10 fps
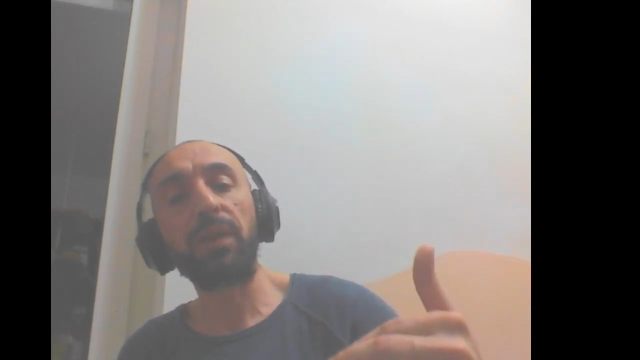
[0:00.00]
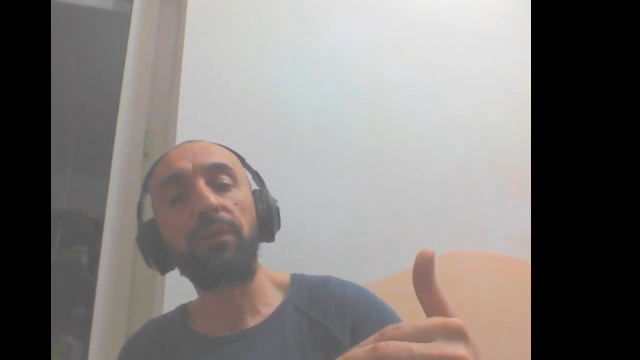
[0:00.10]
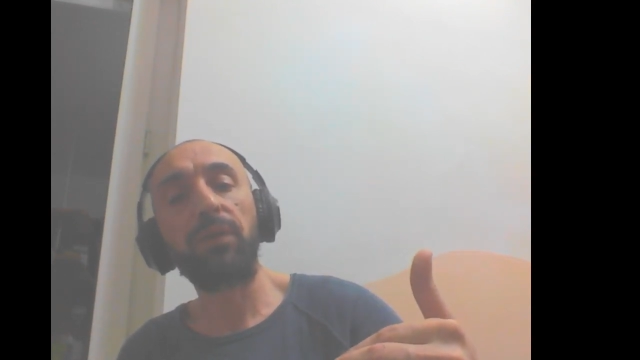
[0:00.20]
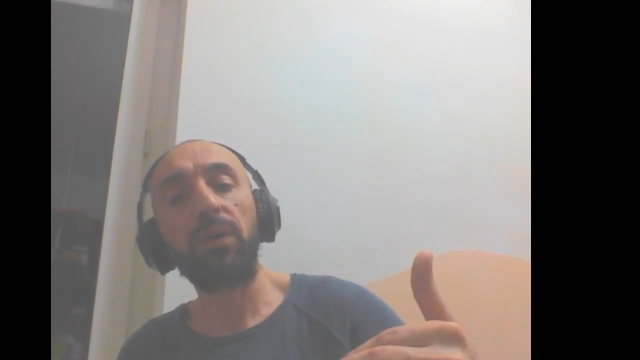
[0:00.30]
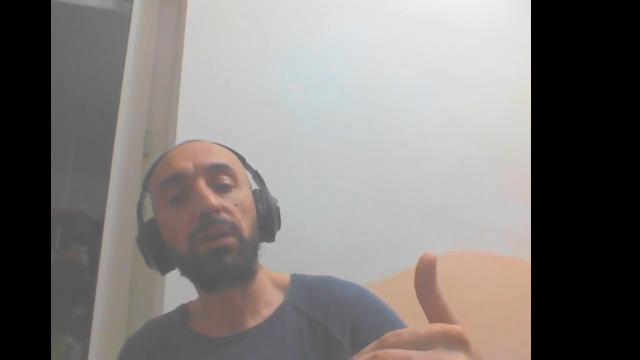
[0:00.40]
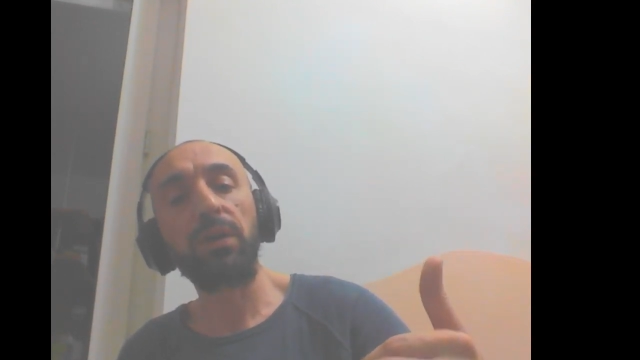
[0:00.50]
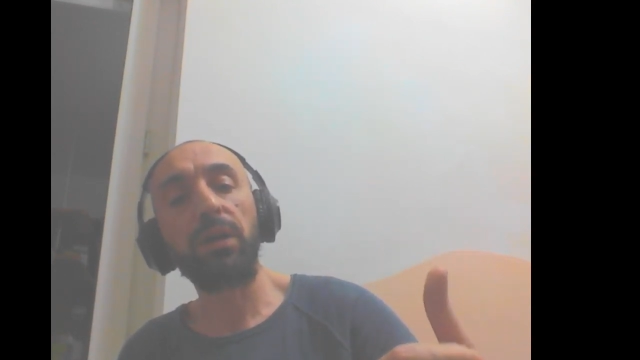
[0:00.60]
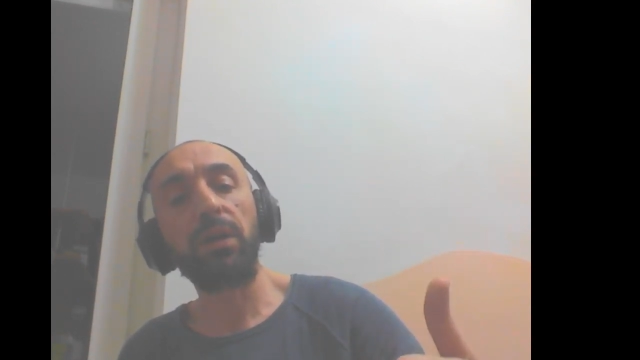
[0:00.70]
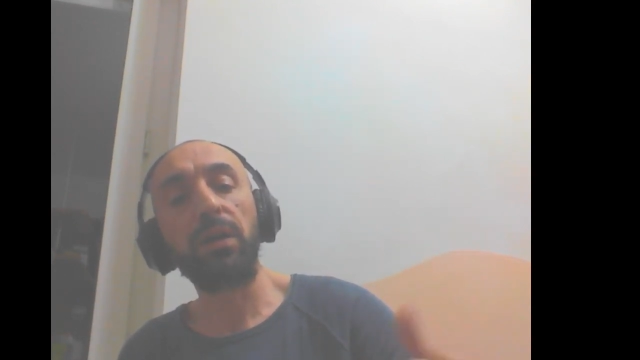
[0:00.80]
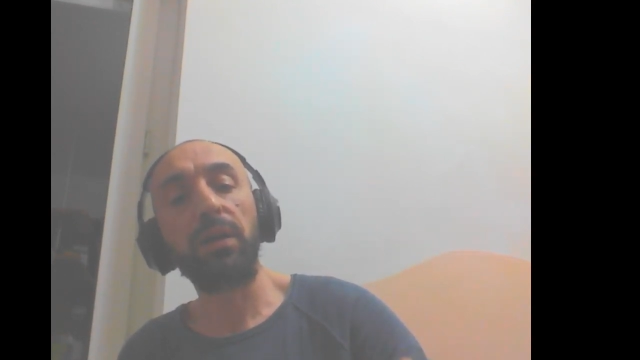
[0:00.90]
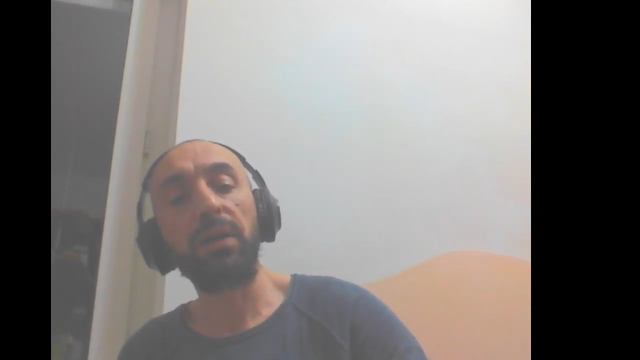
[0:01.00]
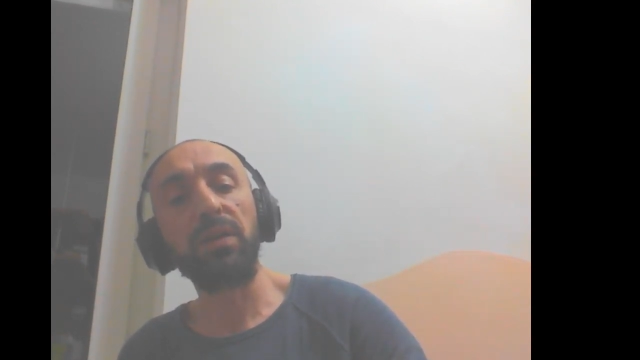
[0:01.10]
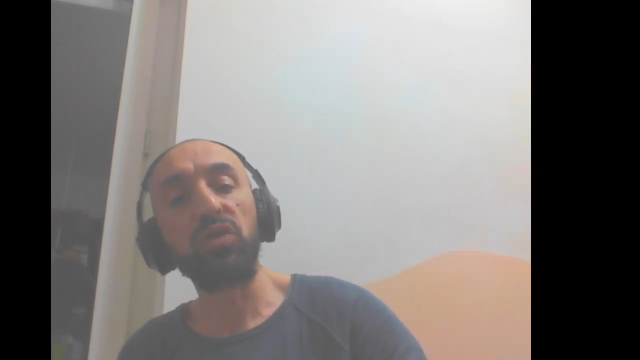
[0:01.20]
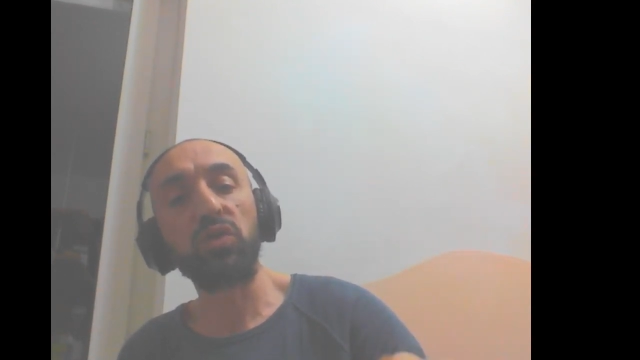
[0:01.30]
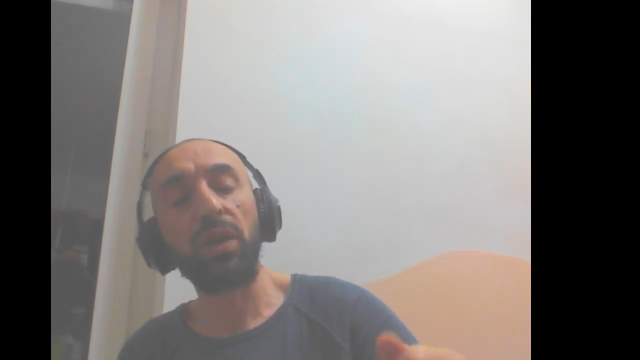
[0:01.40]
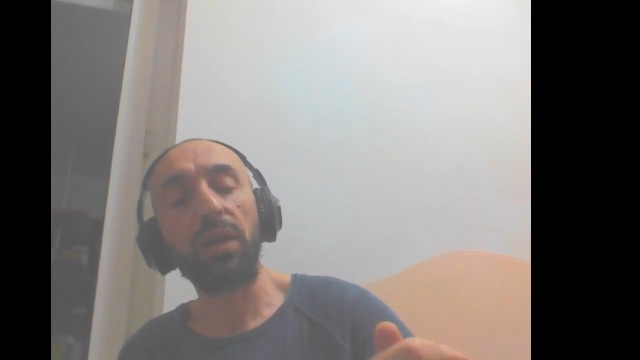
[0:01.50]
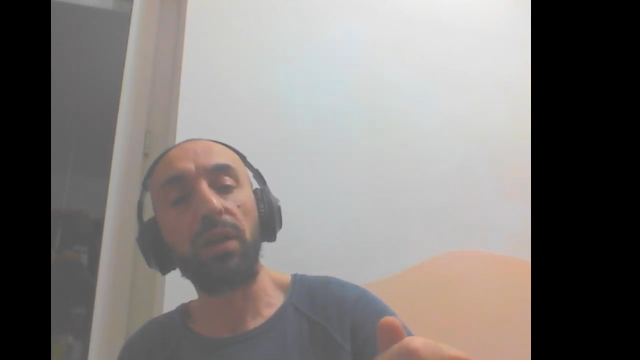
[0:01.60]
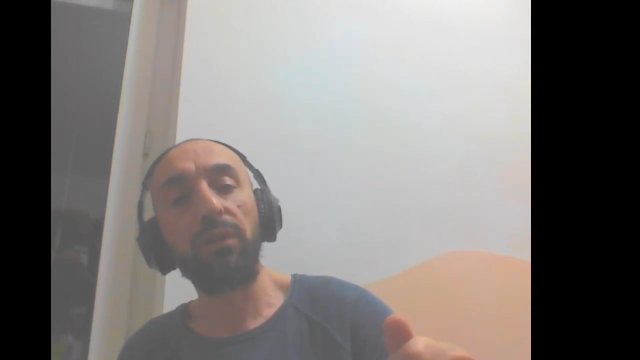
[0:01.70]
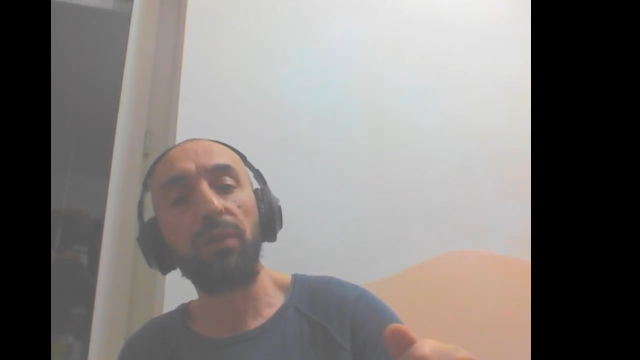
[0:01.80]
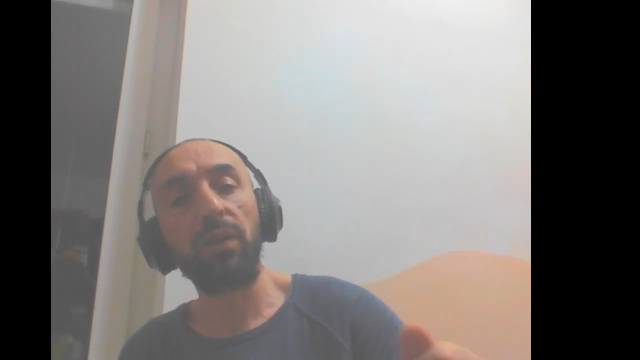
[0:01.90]
for uh, uh,
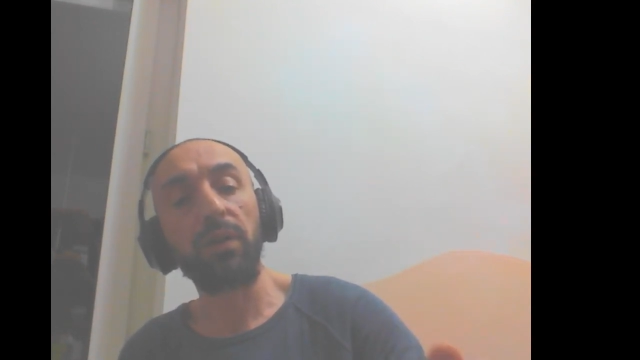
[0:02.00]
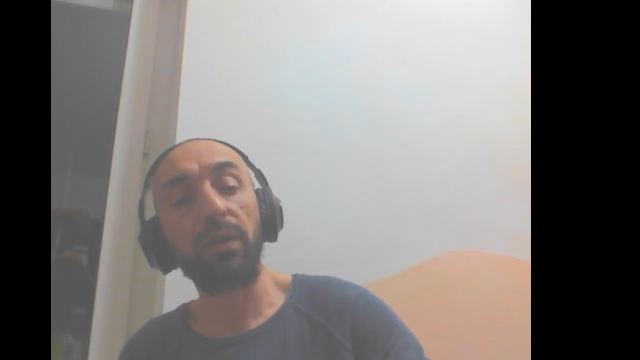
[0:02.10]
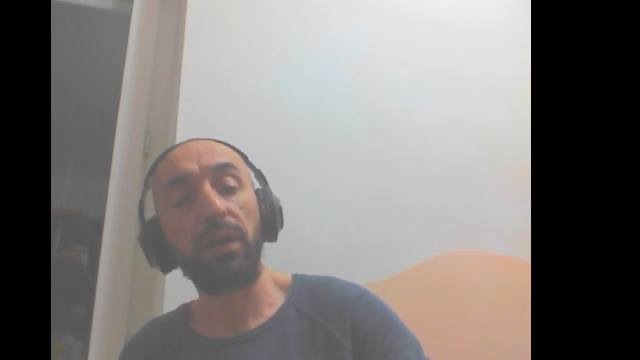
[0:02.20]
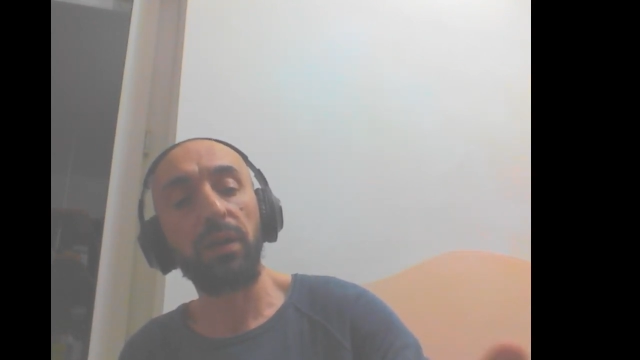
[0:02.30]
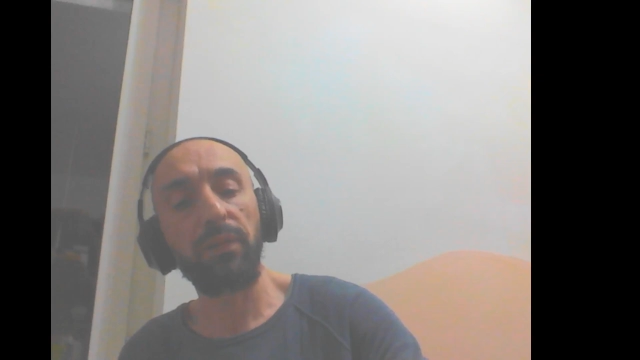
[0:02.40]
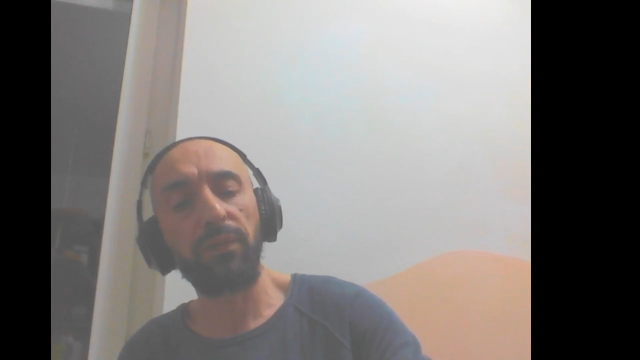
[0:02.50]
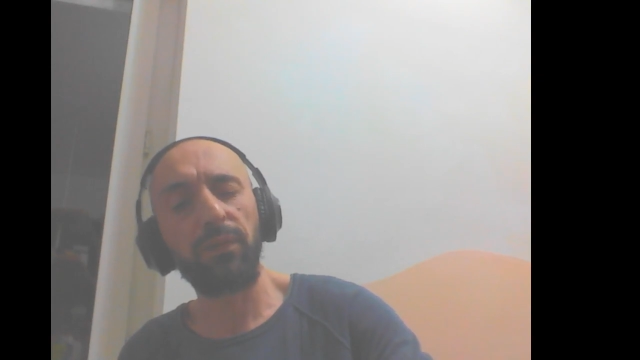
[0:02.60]
for uh,